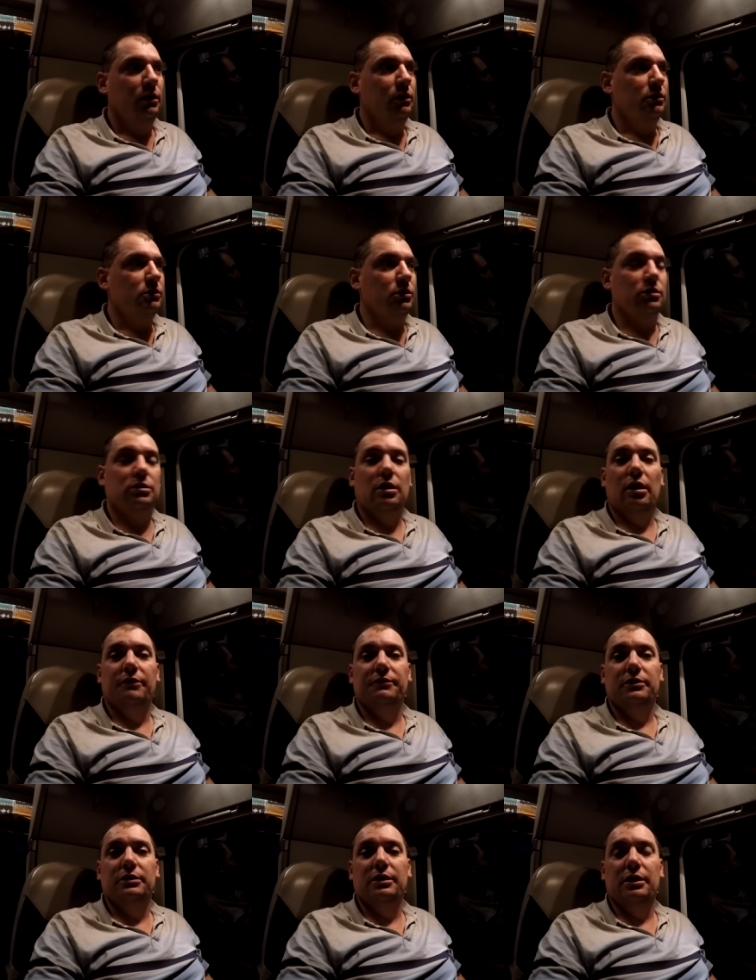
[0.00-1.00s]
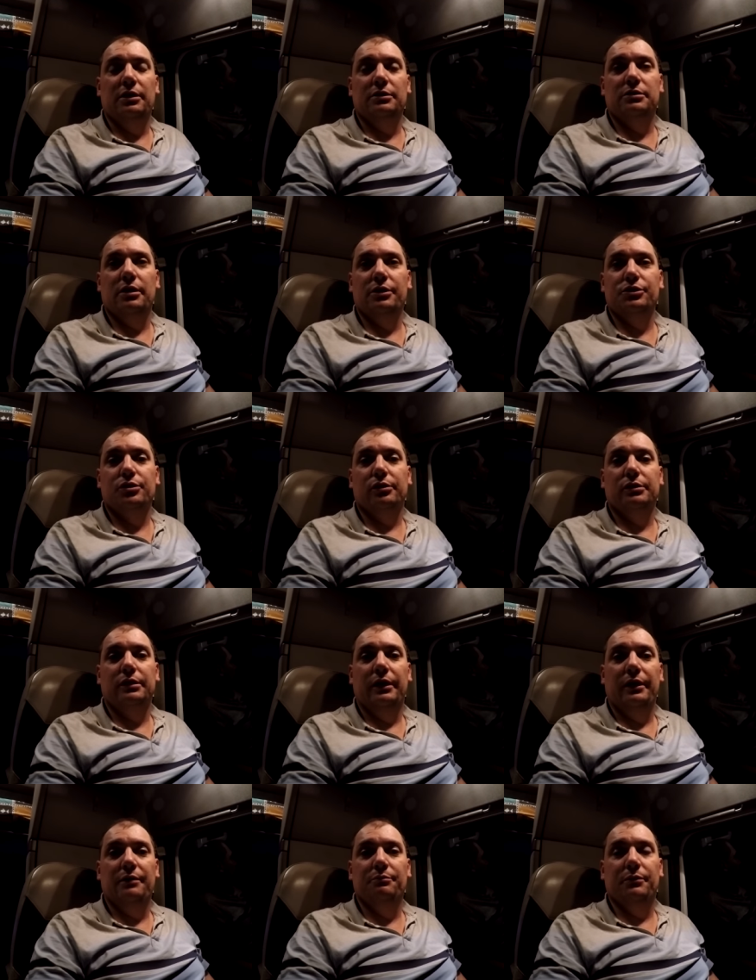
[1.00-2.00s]
It's just after ten Central
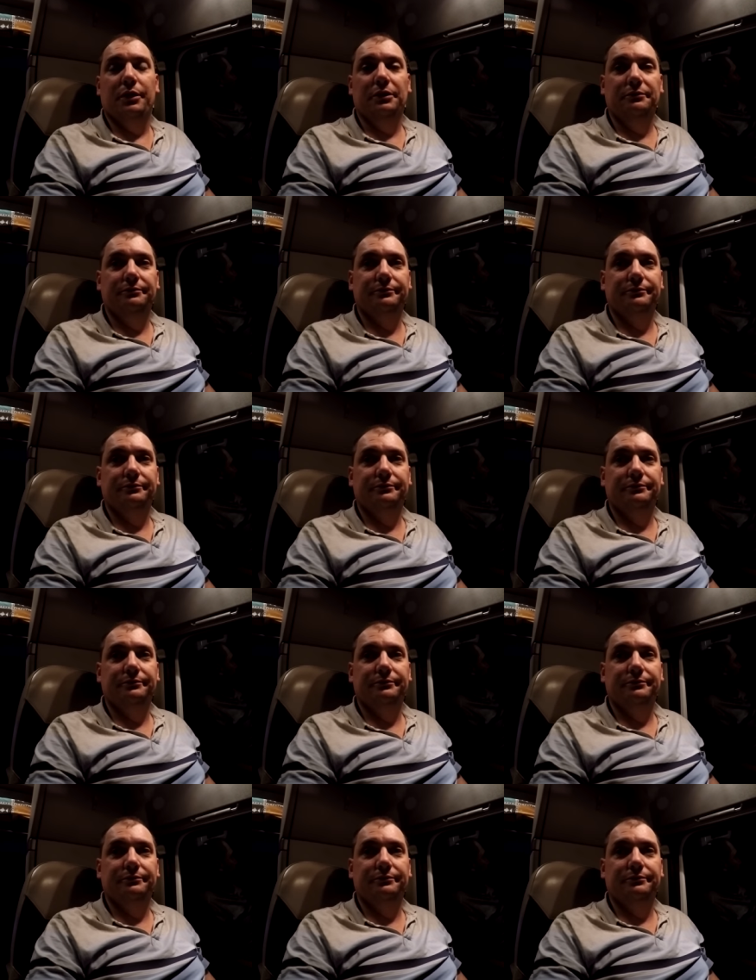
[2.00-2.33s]
time, but